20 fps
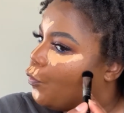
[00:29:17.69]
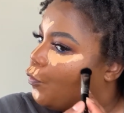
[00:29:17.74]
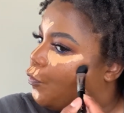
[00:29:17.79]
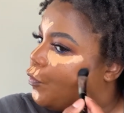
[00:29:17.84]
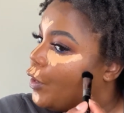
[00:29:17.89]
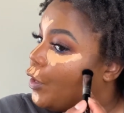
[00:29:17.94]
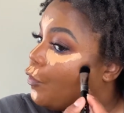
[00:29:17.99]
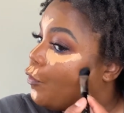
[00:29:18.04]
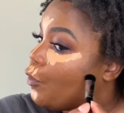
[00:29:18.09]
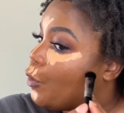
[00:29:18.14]

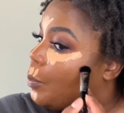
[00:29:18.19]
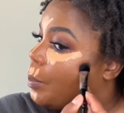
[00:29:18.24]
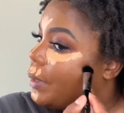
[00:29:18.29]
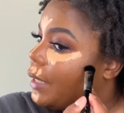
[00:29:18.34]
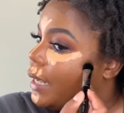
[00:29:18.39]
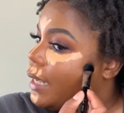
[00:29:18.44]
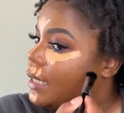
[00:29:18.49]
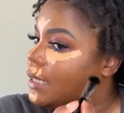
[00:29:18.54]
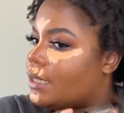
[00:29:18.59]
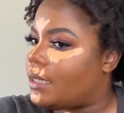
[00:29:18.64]
fearful
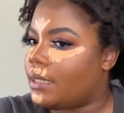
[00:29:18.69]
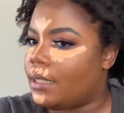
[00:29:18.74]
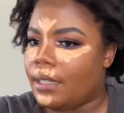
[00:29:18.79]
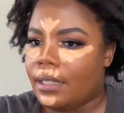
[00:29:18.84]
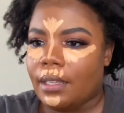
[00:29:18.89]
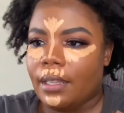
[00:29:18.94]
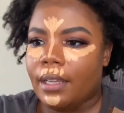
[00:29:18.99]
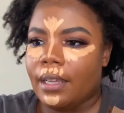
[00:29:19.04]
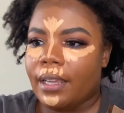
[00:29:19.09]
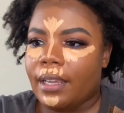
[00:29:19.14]
place.
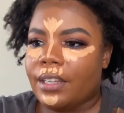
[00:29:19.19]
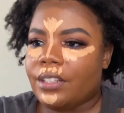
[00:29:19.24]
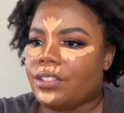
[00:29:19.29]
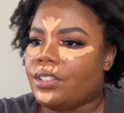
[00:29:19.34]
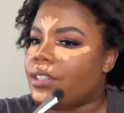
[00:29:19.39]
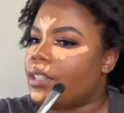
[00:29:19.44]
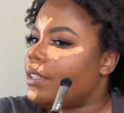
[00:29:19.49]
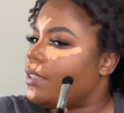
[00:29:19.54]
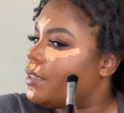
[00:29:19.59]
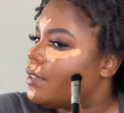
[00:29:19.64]
It's
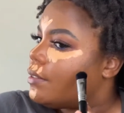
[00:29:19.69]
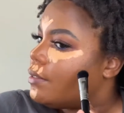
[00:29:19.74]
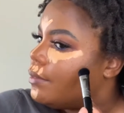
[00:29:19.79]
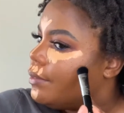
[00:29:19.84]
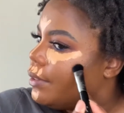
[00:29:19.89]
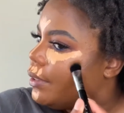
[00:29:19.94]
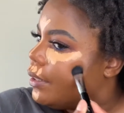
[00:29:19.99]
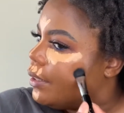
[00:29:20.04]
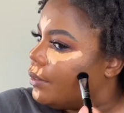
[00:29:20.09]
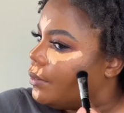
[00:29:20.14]
just,
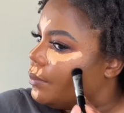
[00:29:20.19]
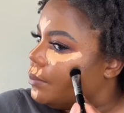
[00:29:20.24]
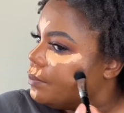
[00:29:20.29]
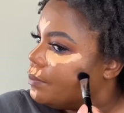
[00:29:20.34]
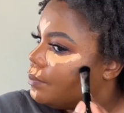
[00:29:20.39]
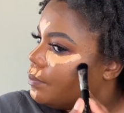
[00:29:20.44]
you know,